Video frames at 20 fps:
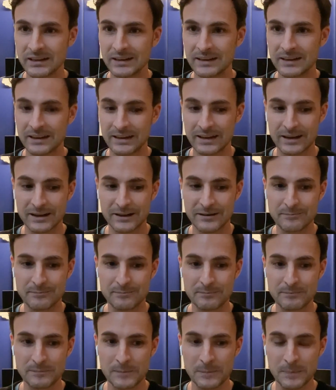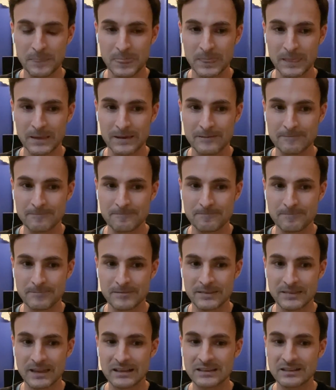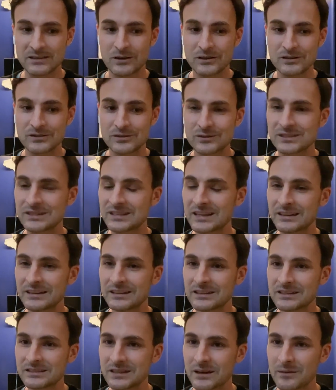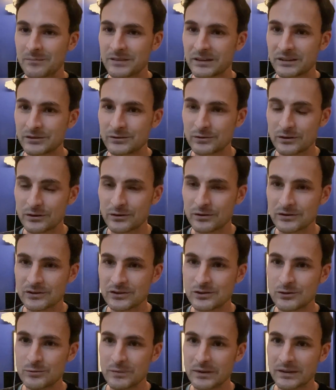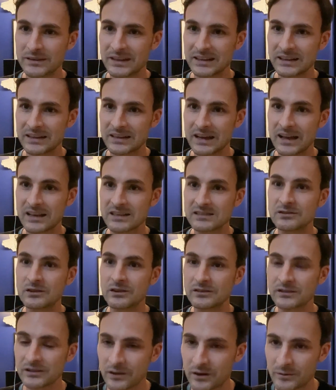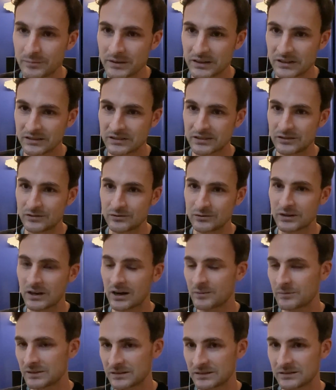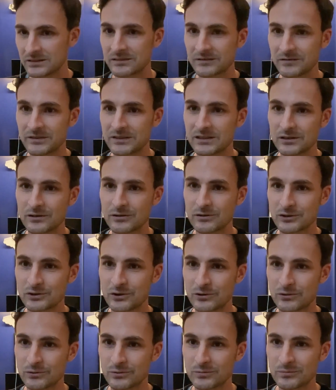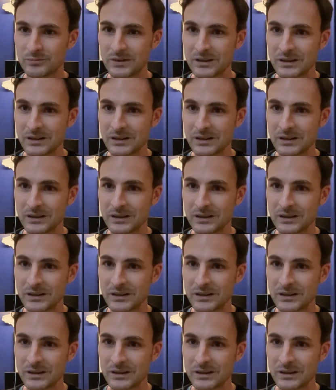That also signals something to the consumer that has not the ability to come and visit your showroom,